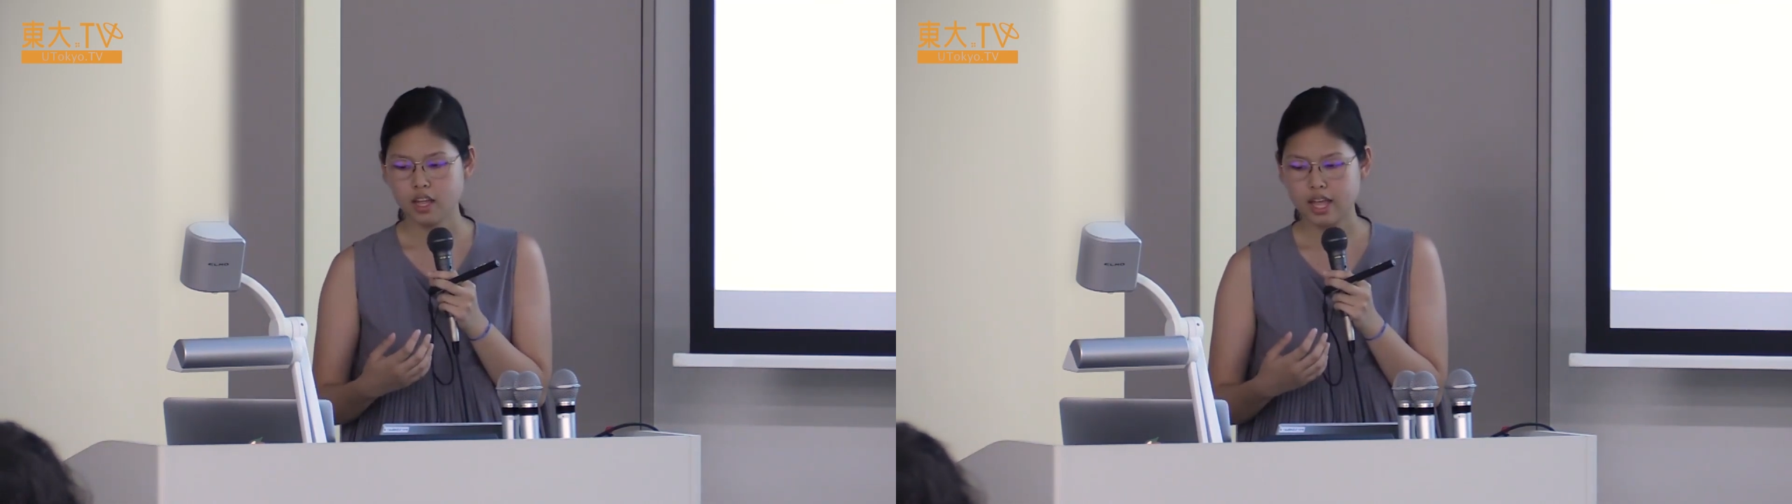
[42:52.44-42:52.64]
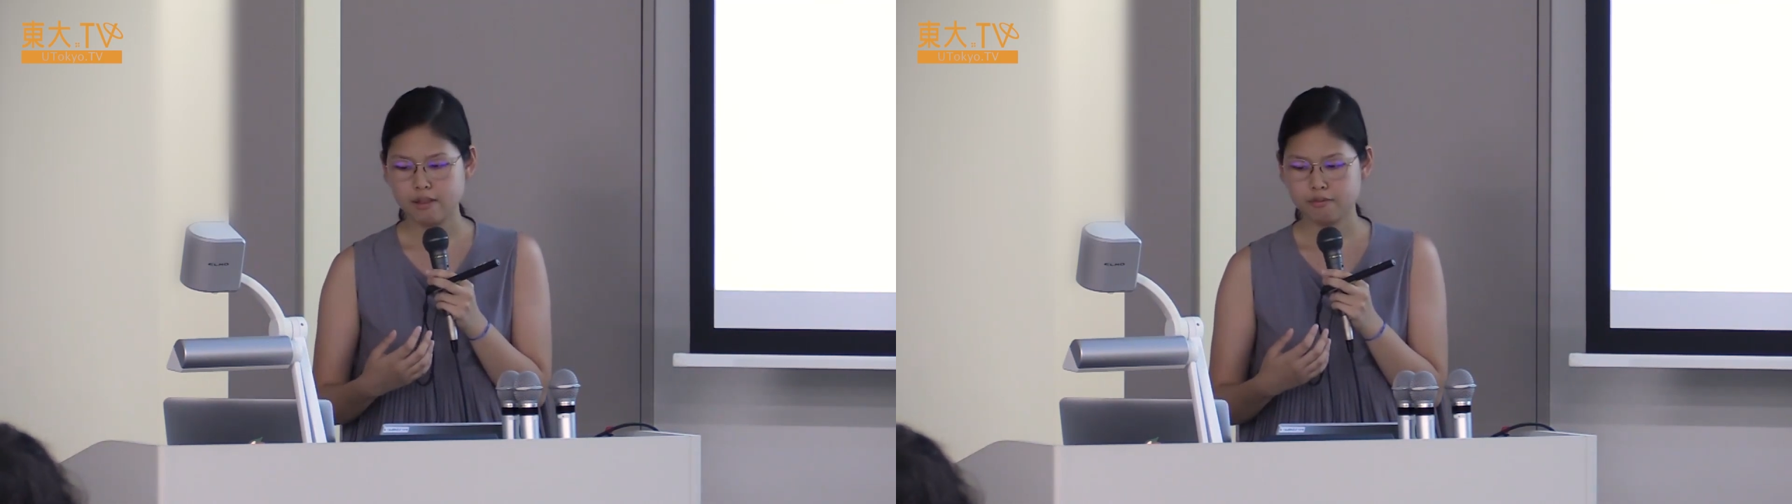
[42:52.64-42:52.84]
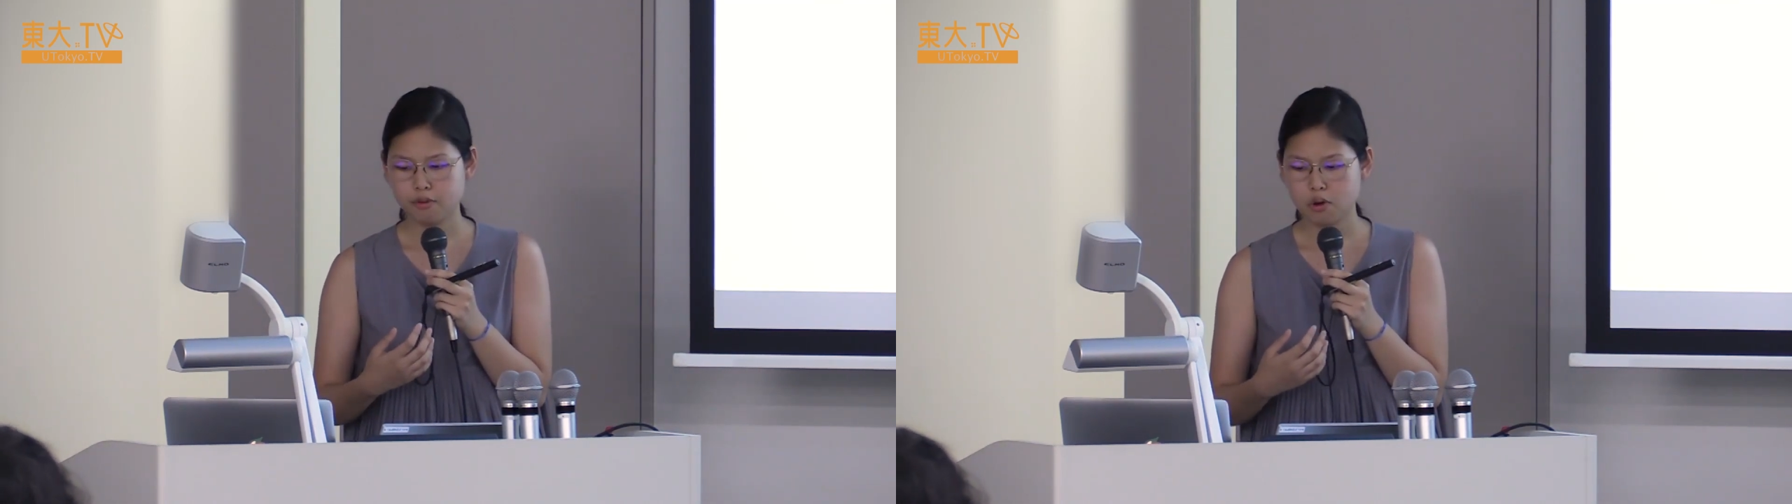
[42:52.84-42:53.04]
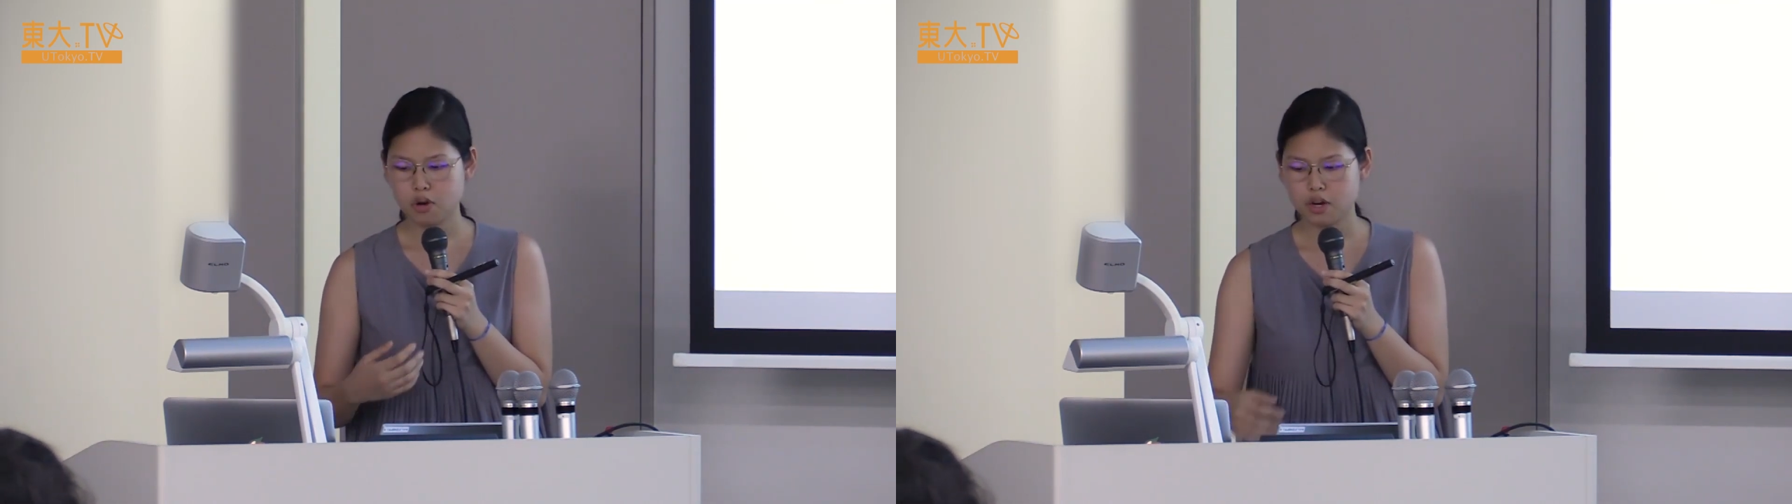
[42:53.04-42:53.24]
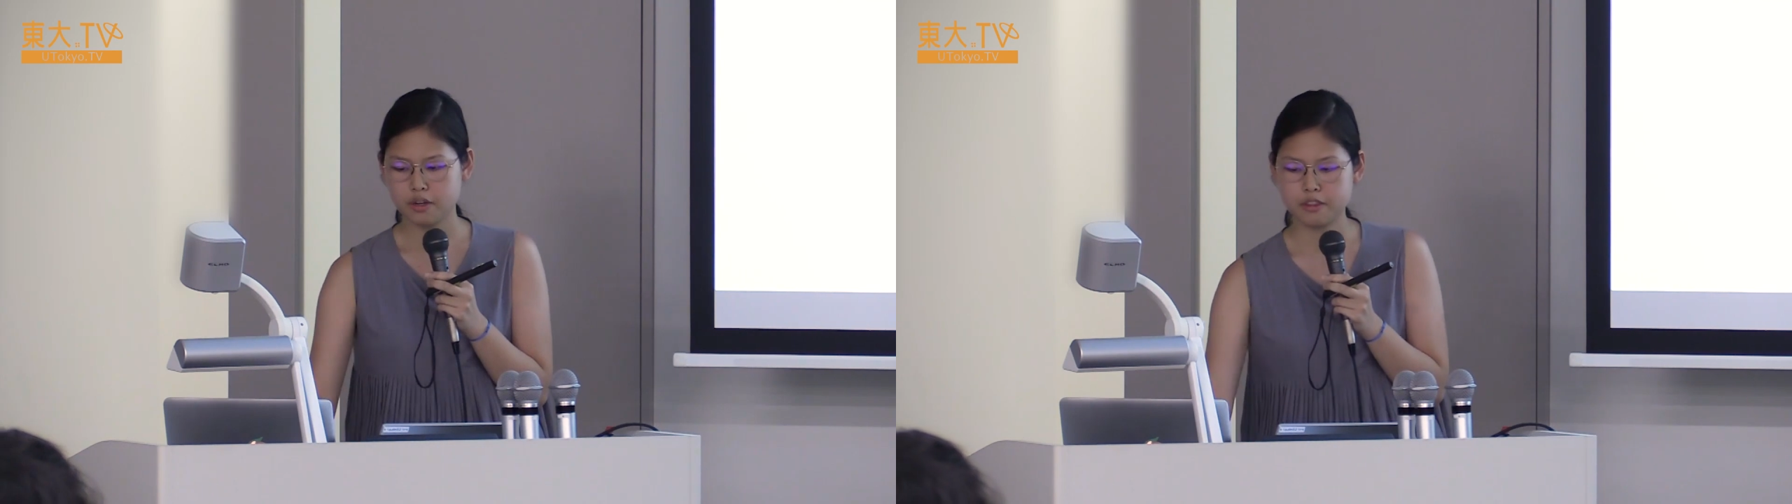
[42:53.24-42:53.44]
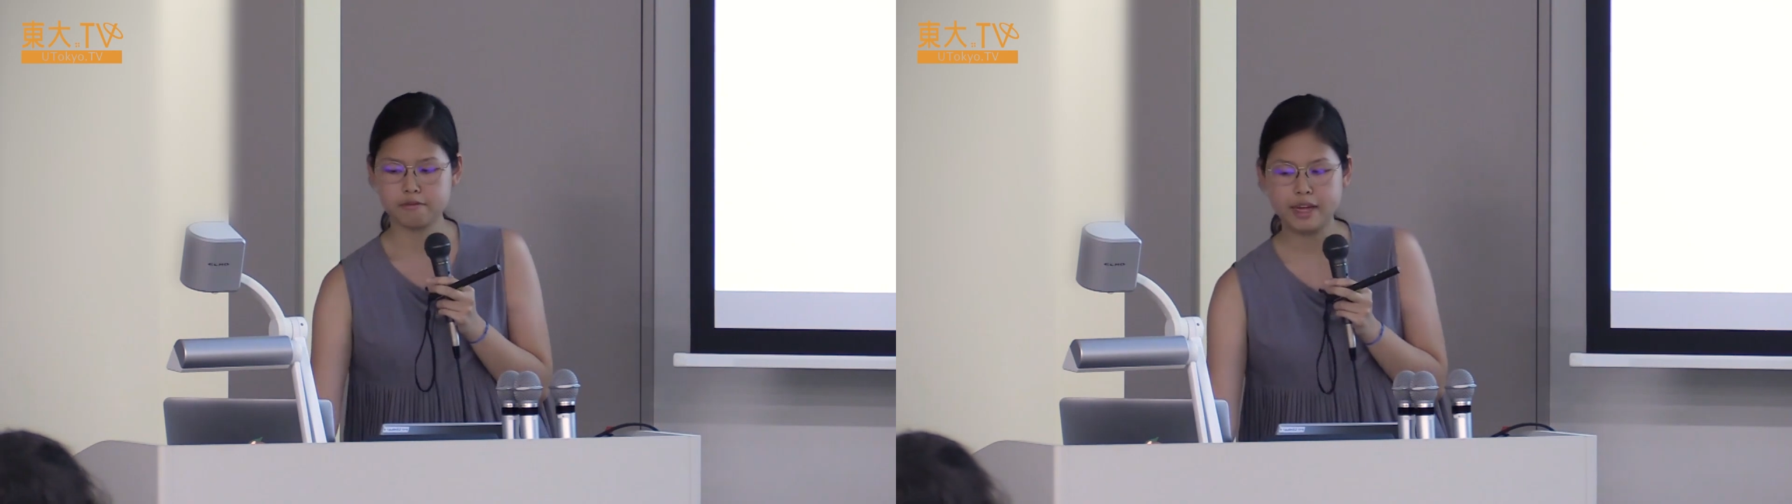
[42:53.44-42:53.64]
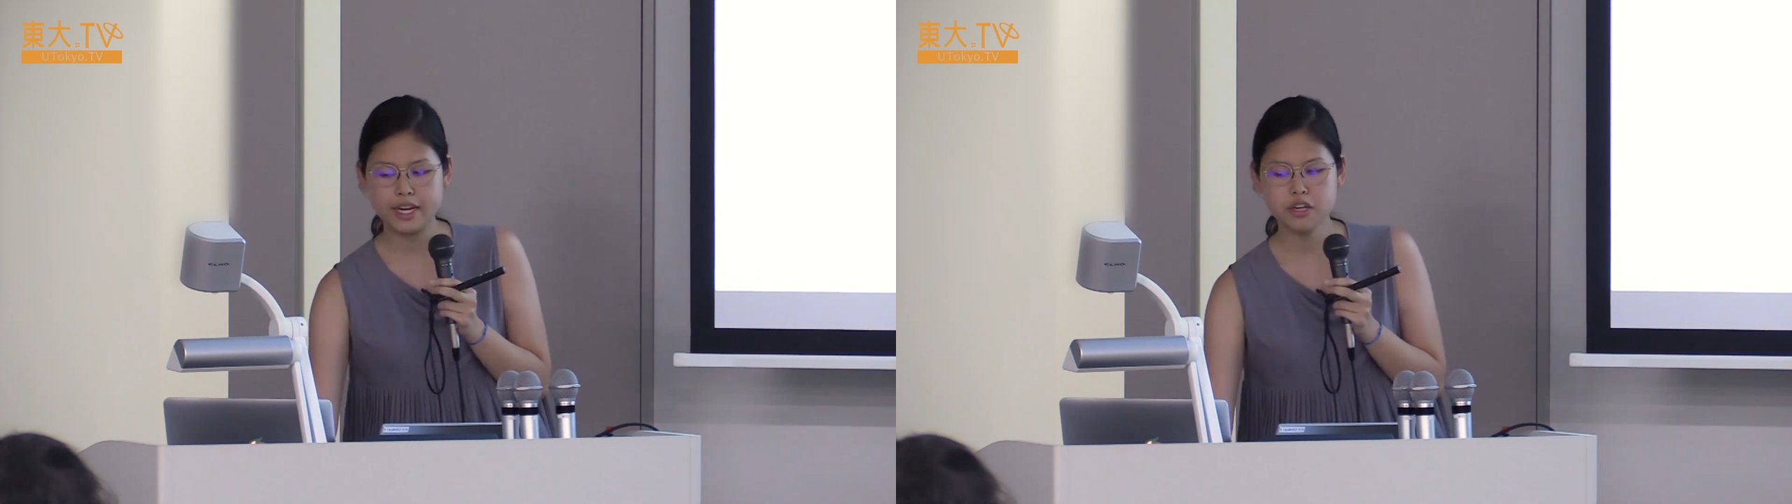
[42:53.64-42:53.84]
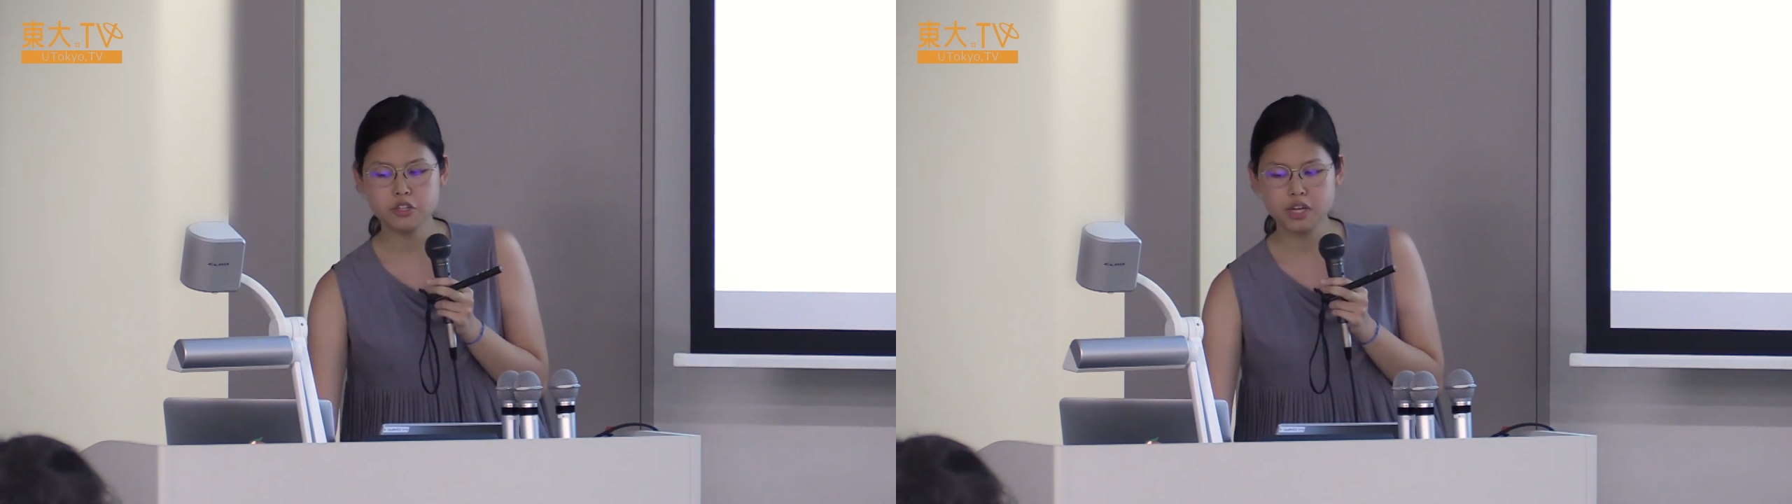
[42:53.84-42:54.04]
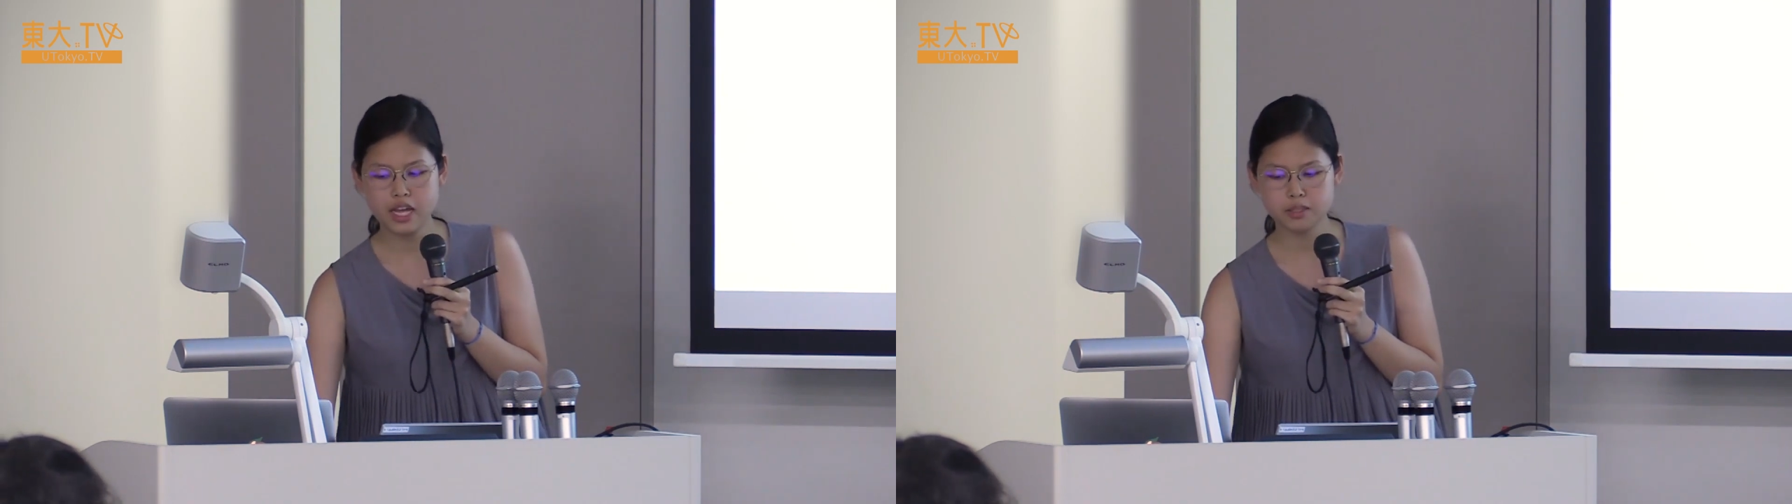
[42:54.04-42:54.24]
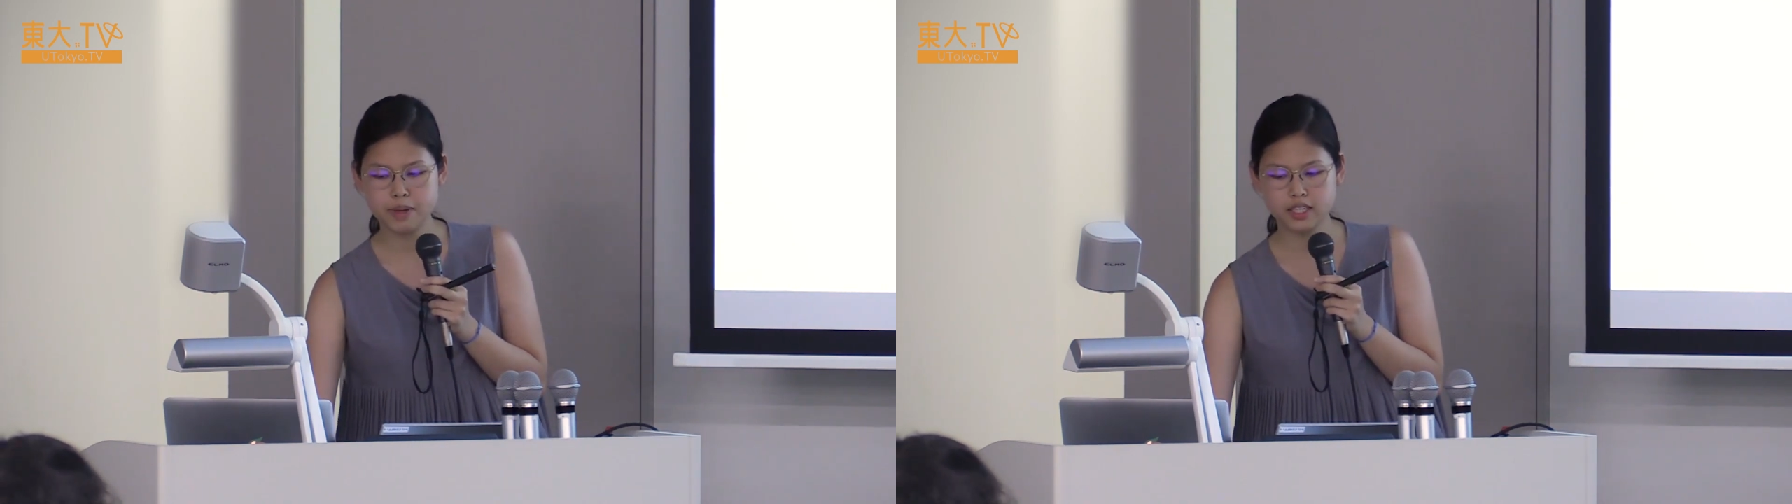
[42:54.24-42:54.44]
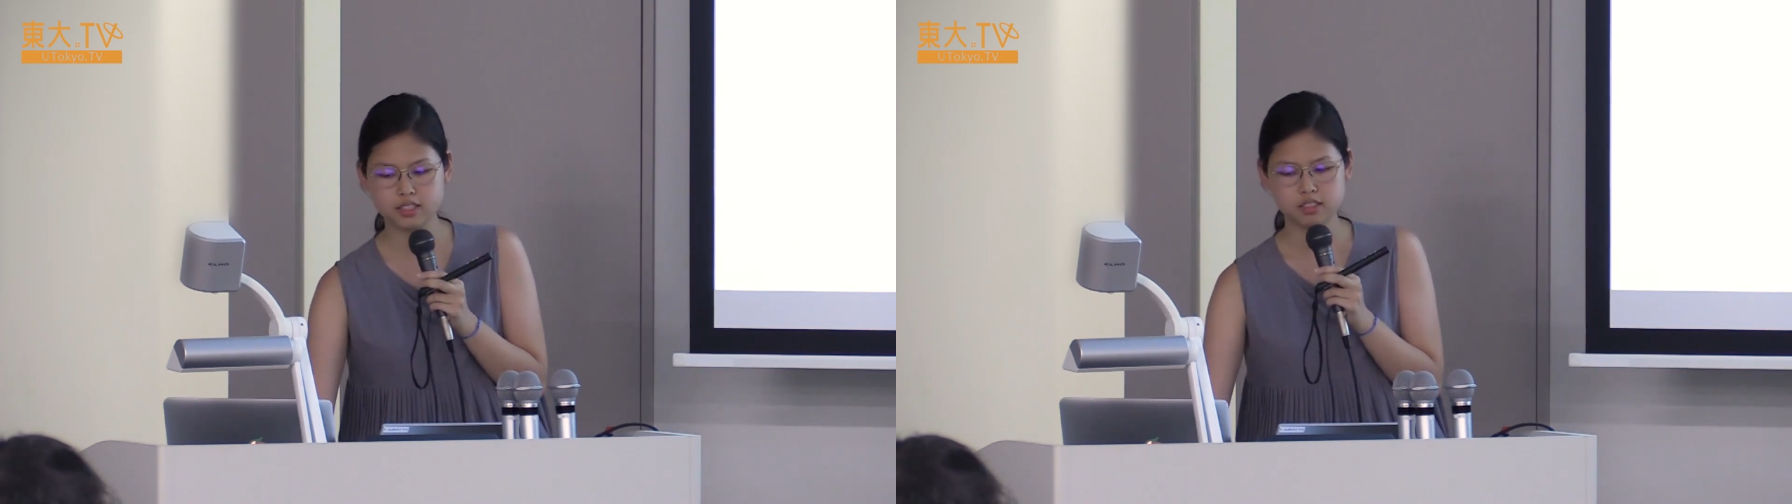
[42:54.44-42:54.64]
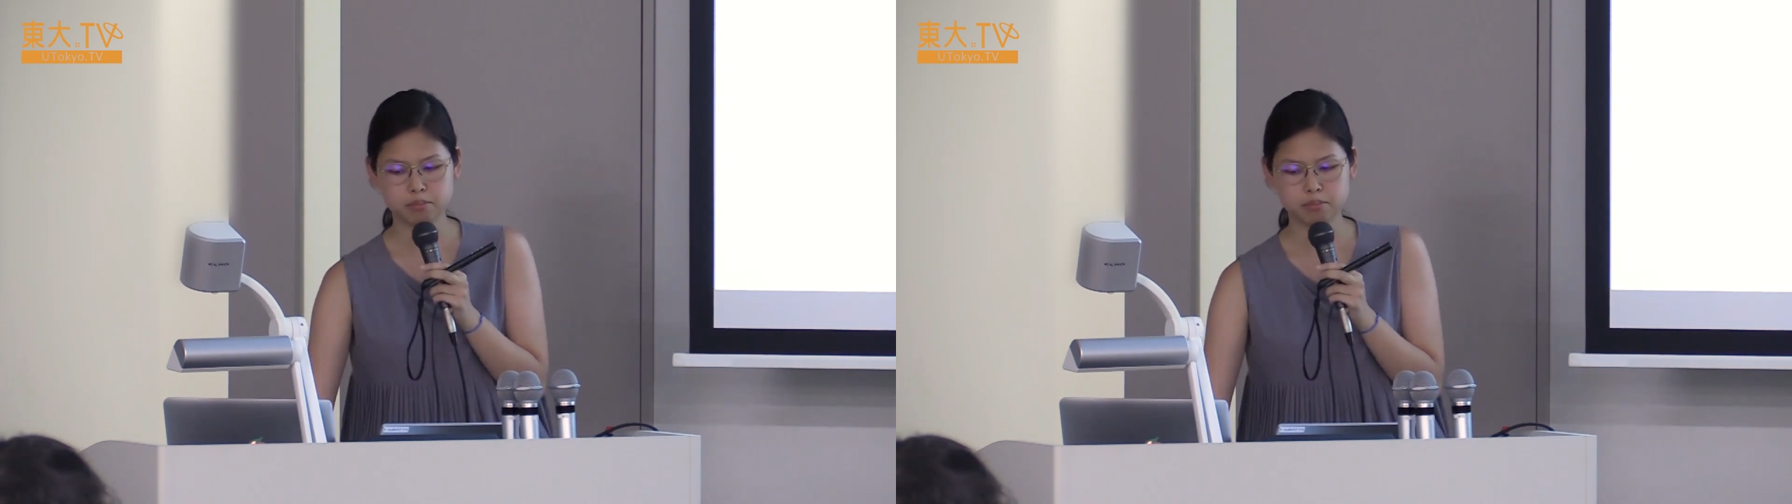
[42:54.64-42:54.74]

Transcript: And for the financial aspects,